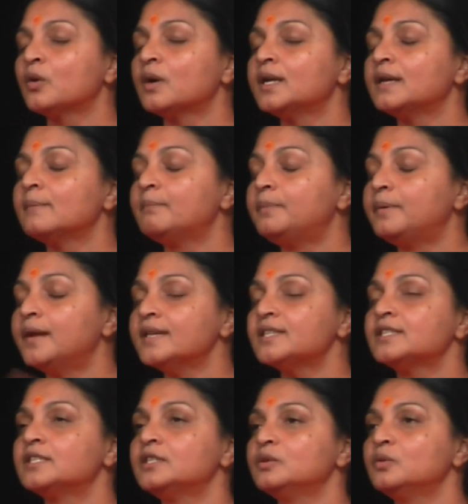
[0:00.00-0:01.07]
only
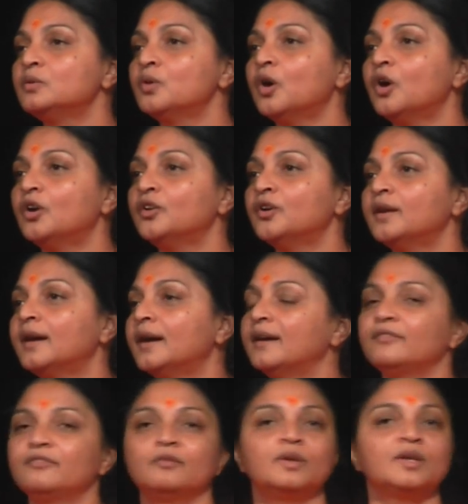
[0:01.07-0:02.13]
bless you all your
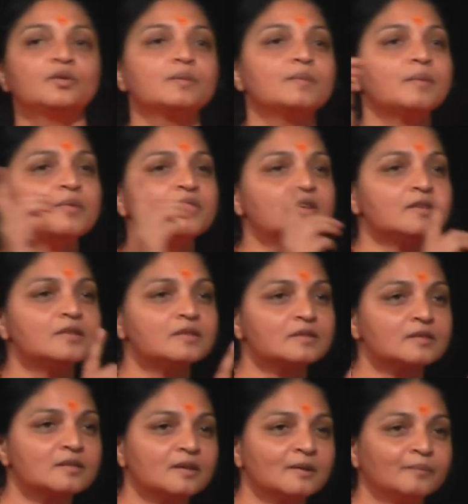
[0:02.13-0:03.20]
life. Will you remember
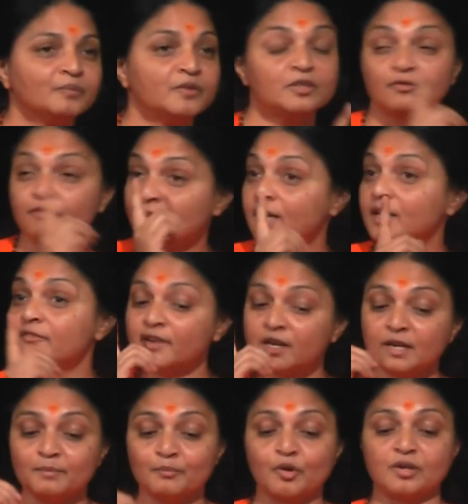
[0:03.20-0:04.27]
this? It's a very,
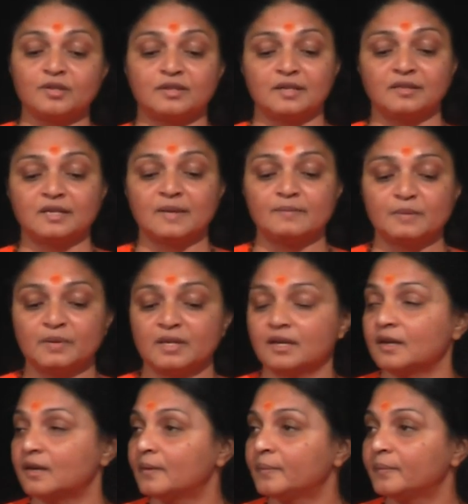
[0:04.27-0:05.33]
very important thing that I'm
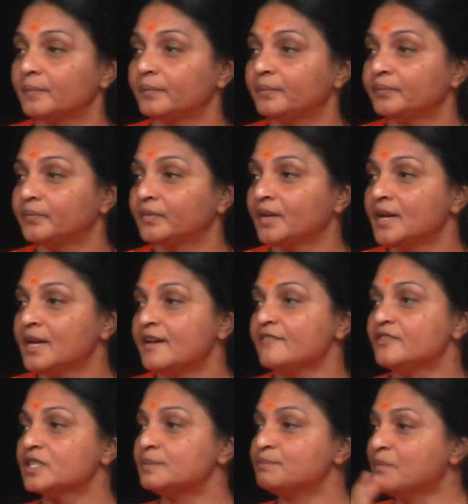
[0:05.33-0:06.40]
speaking.
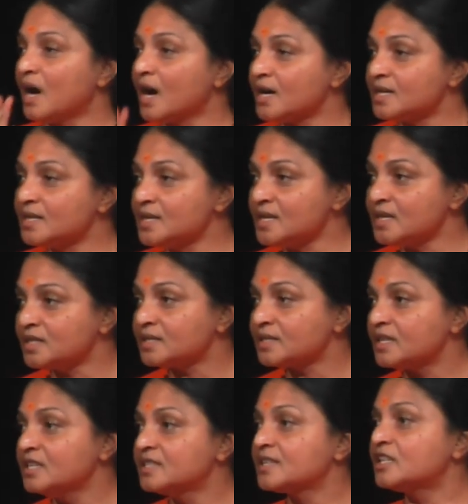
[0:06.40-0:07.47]
If smartness
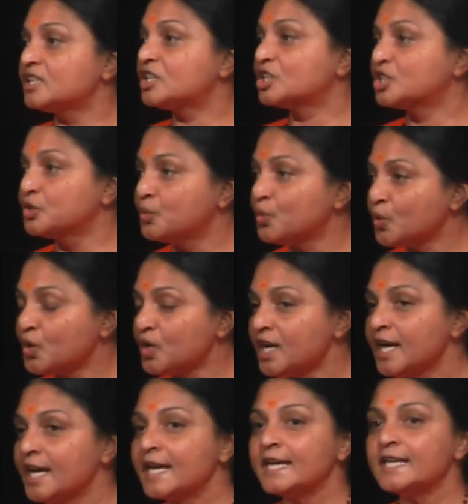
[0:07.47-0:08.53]
is a tool
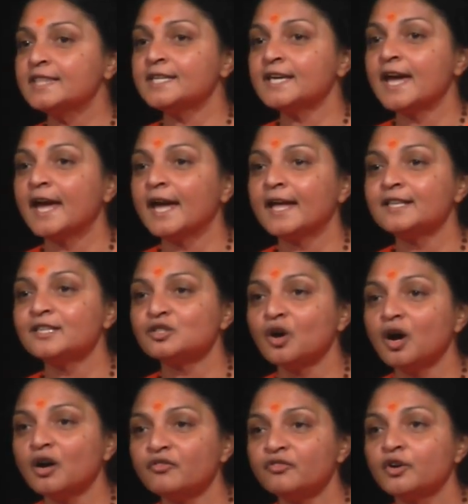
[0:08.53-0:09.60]
in the hands
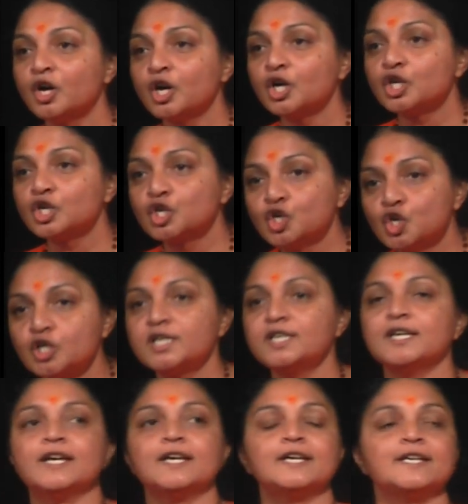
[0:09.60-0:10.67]
of
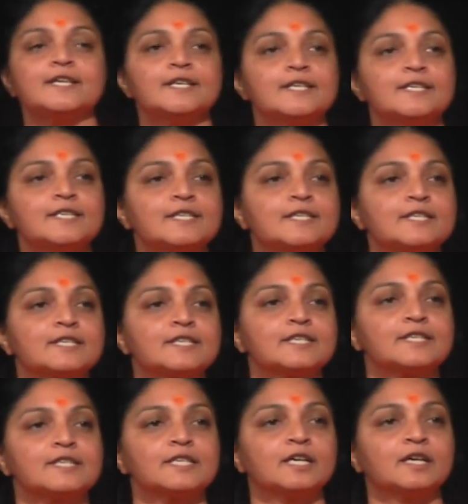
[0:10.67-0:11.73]

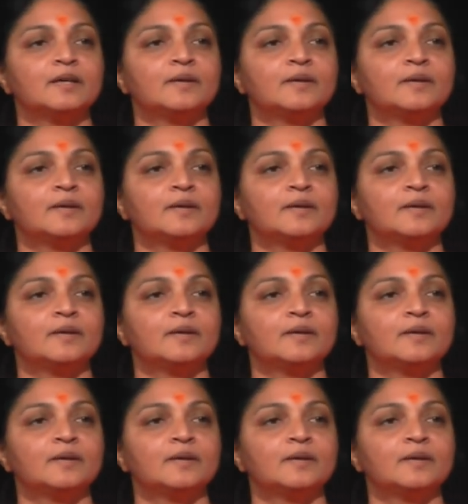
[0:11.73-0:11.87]
goodness,